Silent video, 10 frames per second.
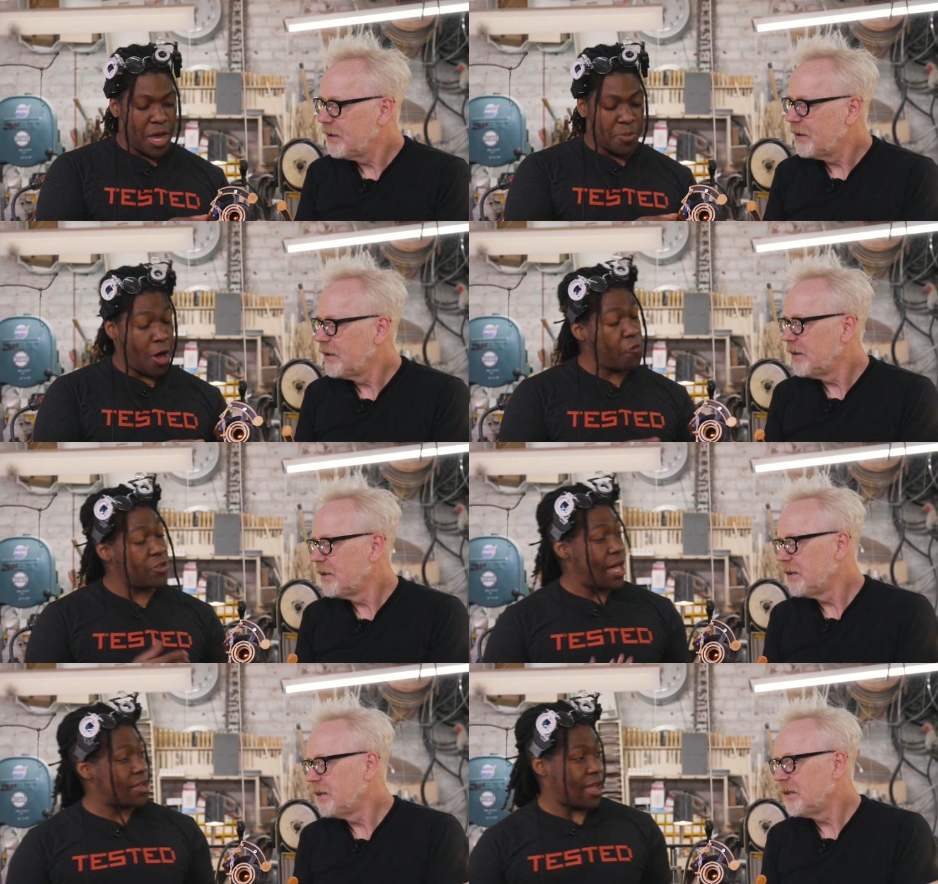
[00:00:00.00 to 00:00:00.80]
Speaker 1: um, COVID
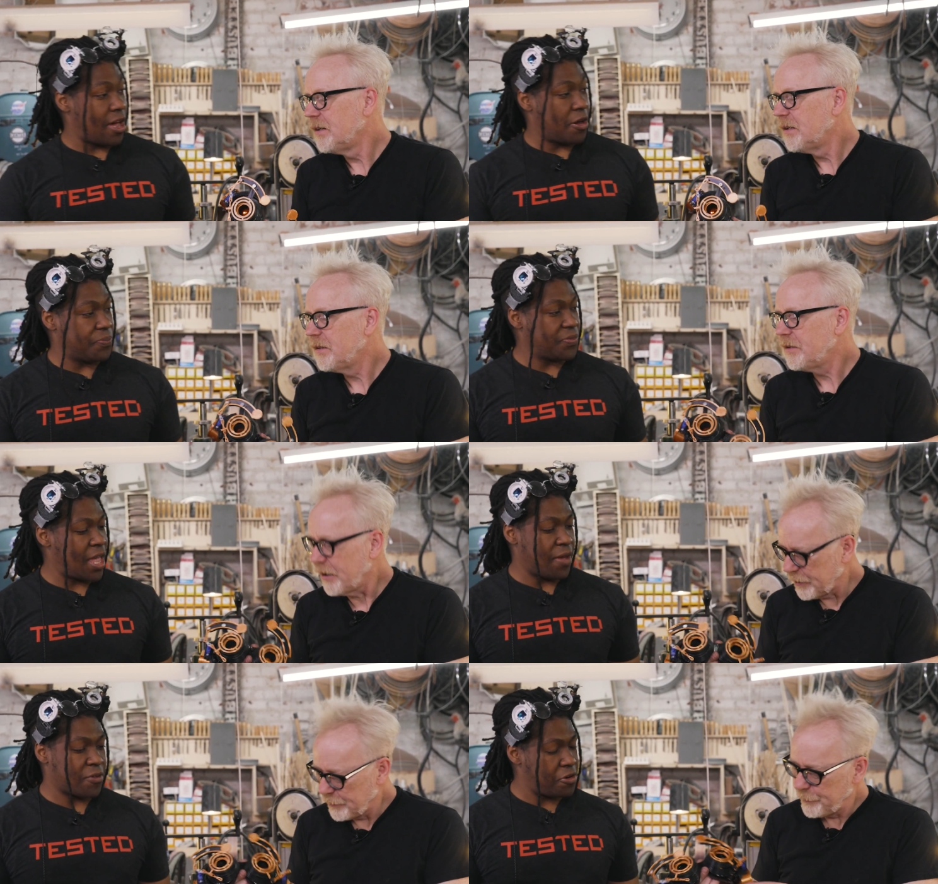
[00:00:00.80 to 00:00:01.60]
lockdown, yeah.
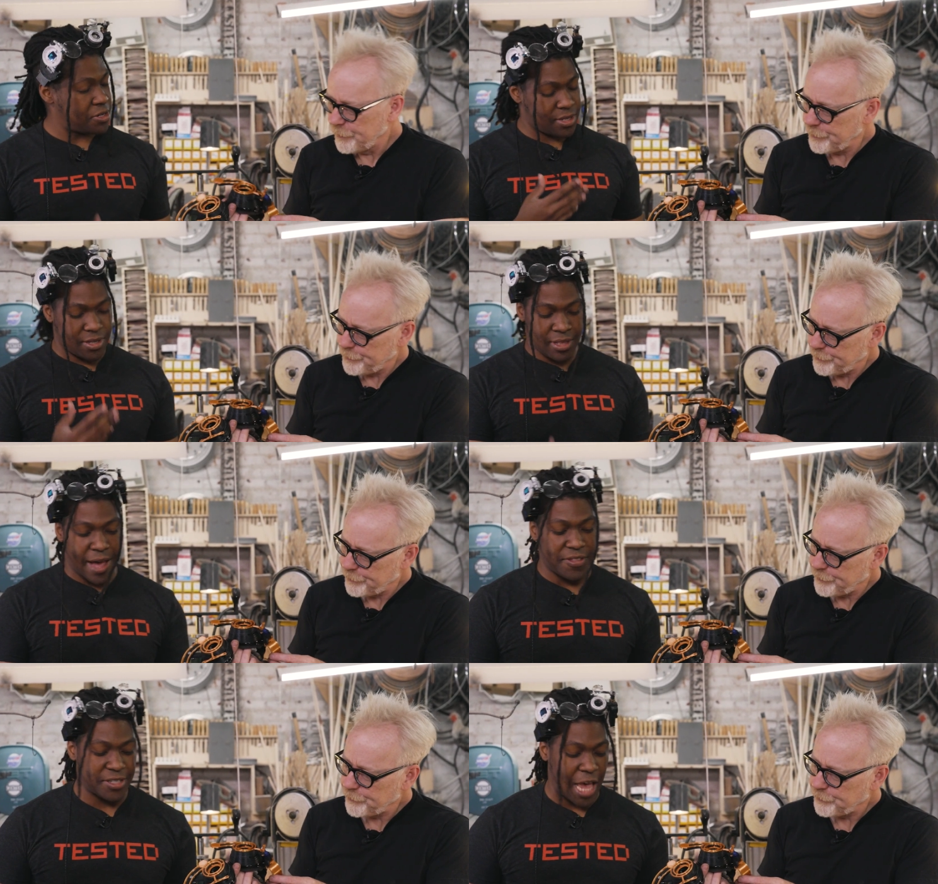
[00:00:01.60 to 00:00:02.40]
and of course, a lot
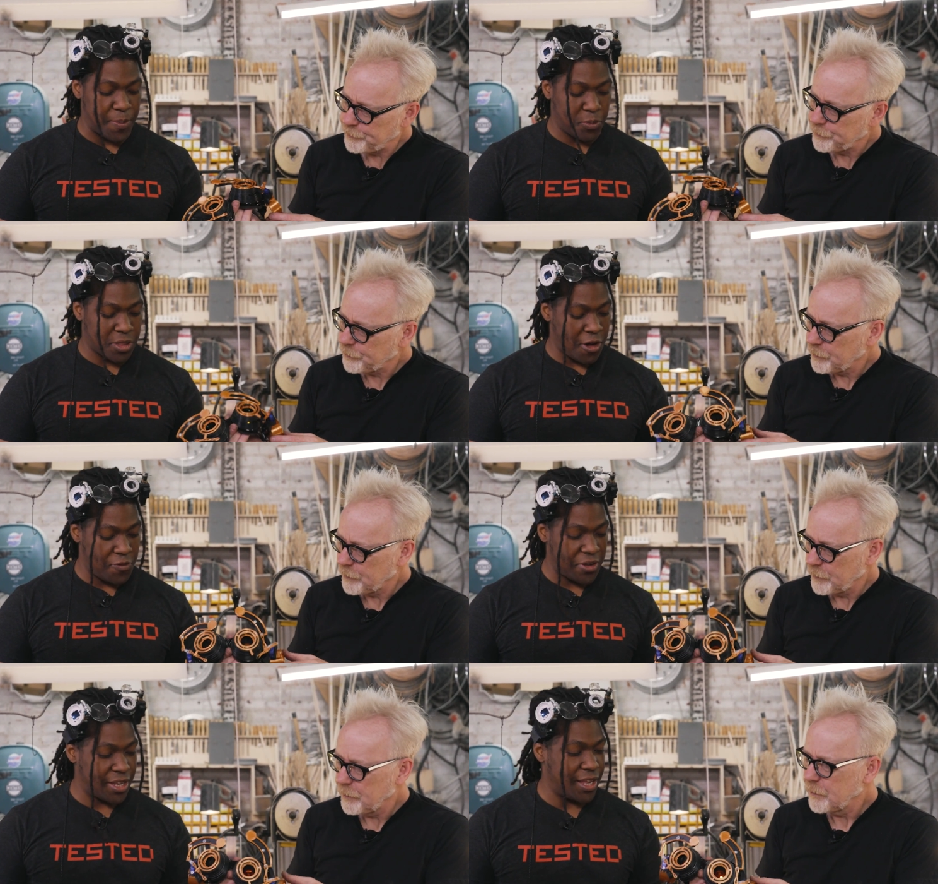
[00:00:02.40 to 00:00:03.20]
of things happened with
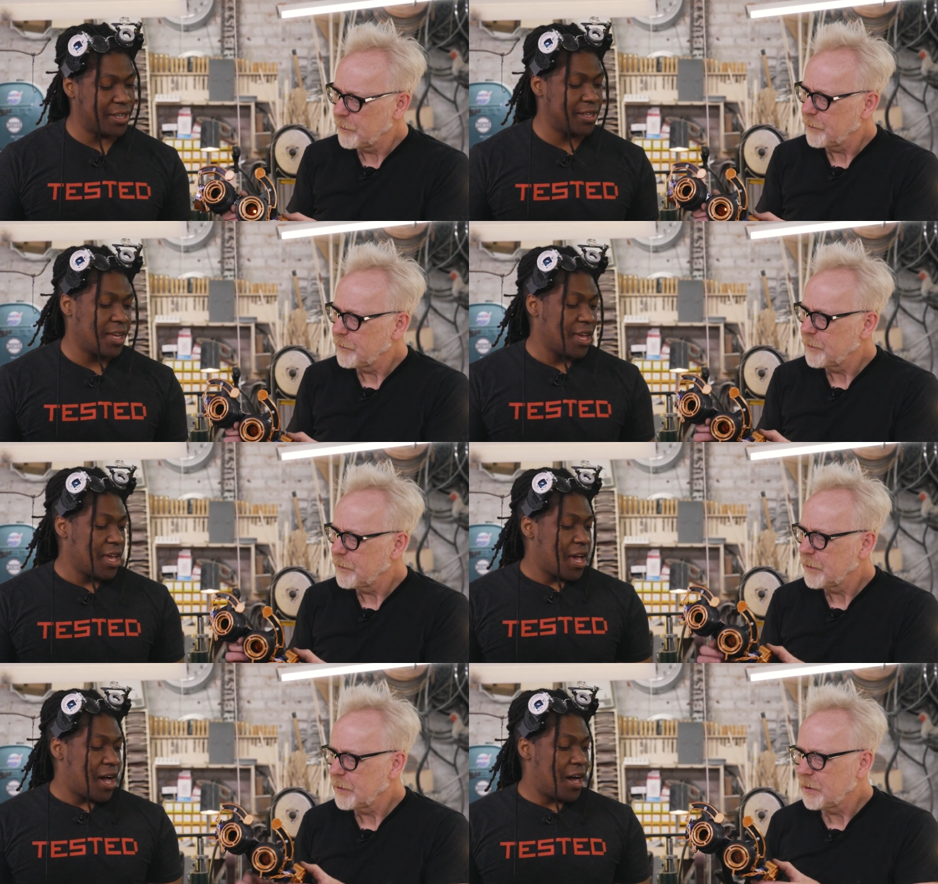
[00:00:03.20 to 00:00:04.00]
COVID. And
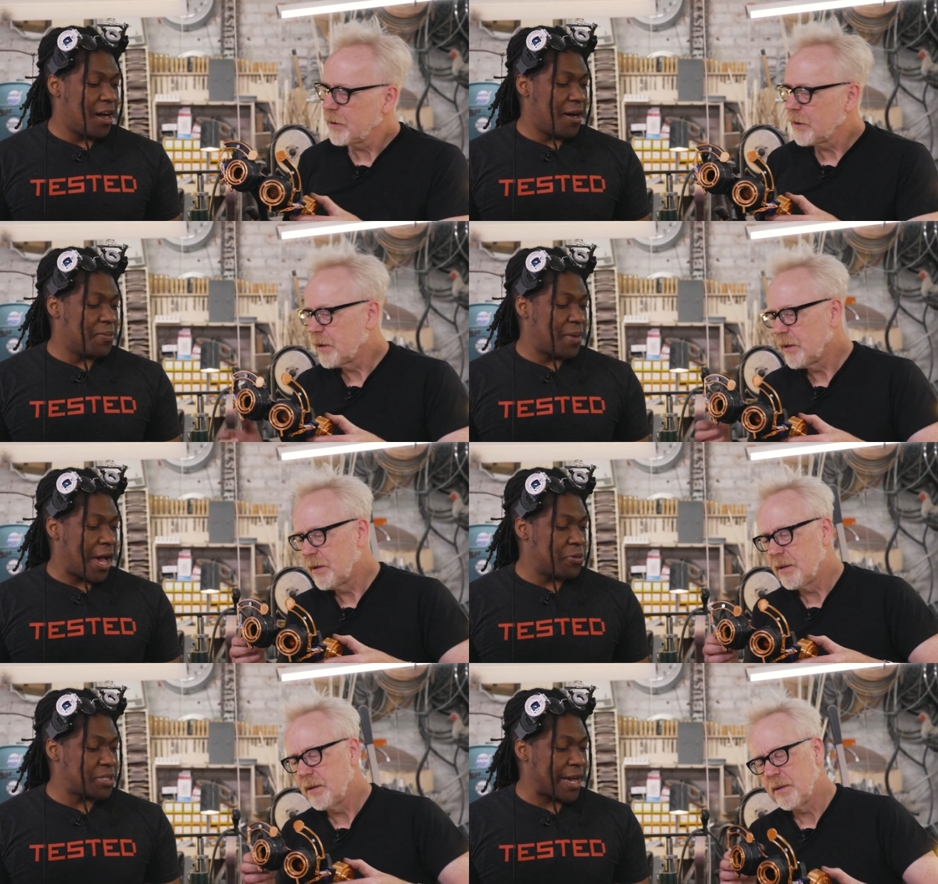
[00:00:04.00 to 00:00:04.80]
um,
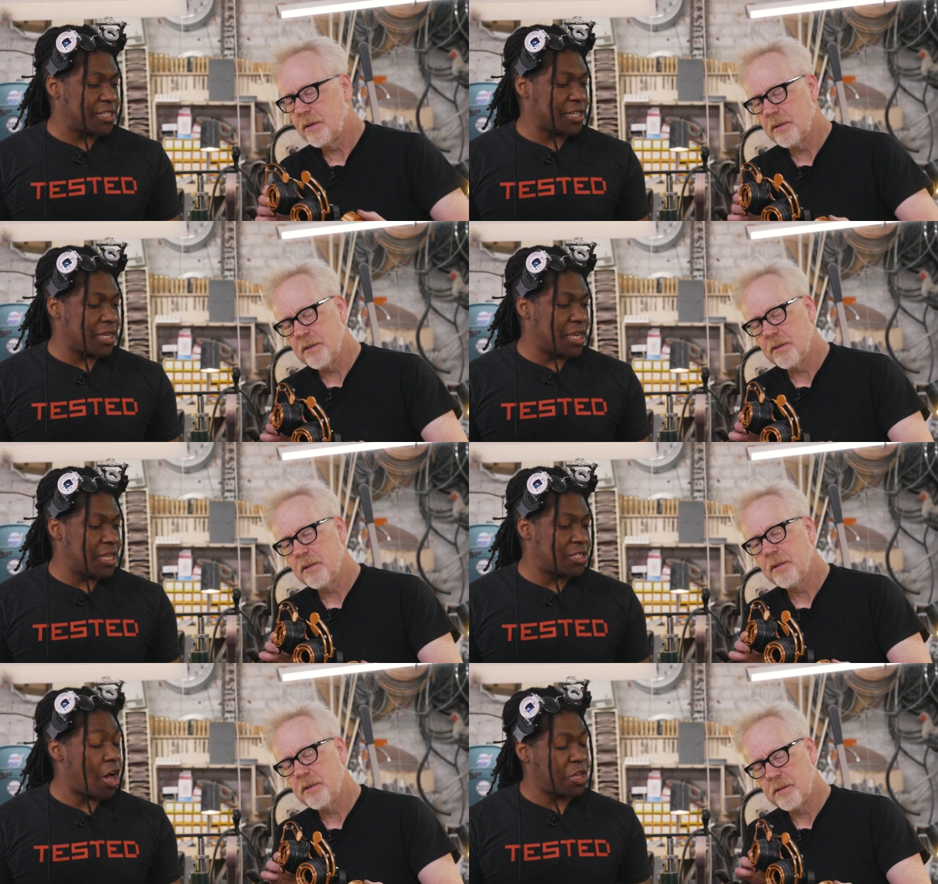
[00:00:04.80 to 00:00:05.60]
I was
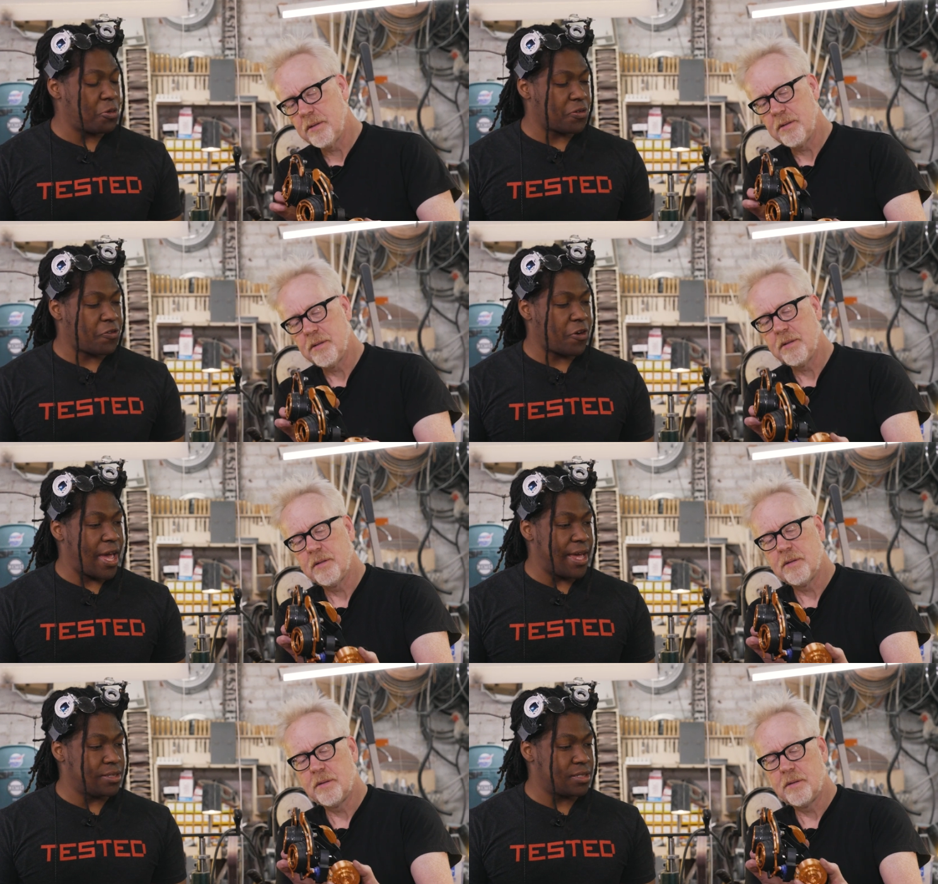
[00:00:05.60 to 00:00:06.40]
actually talking with a
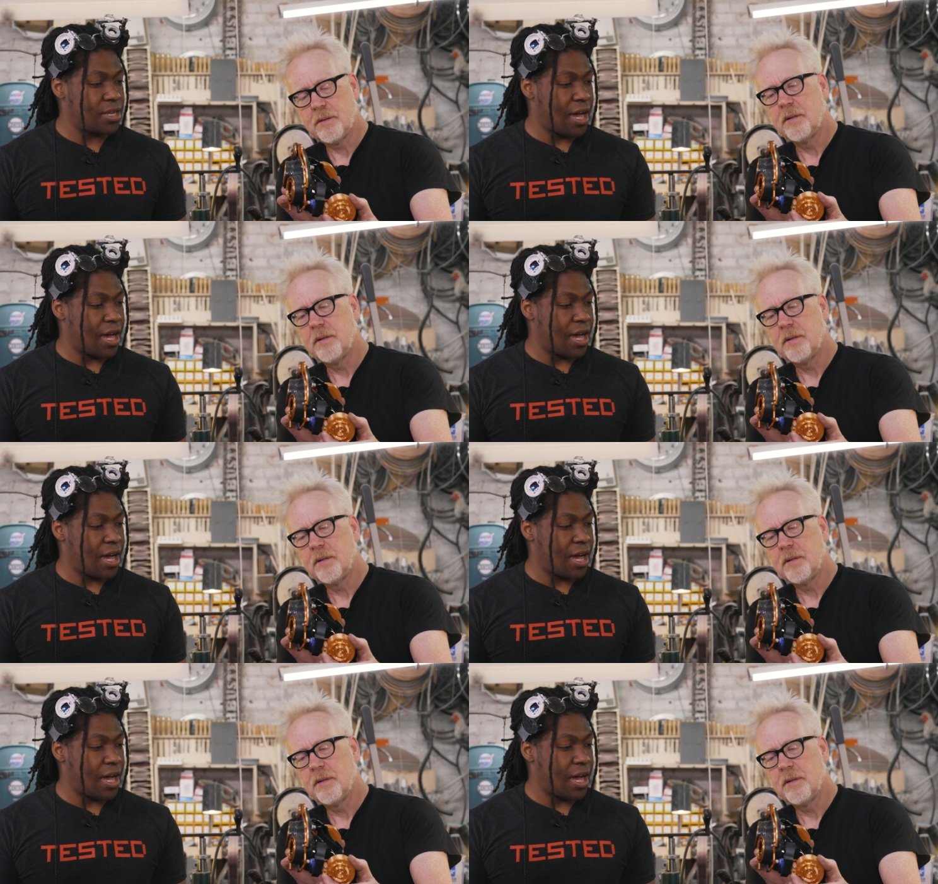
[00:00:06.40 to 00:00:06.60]
friend.